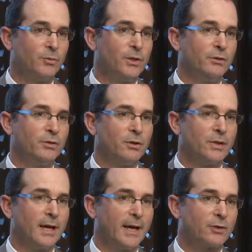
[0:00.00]
and we use
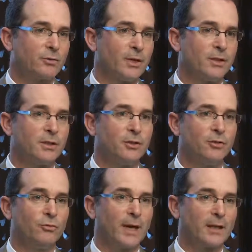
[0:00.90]
those X-rays to
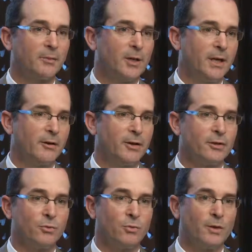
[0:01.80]
direct them at
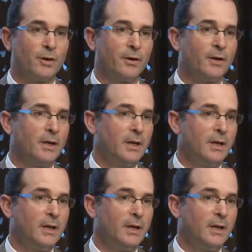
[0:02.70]
areas where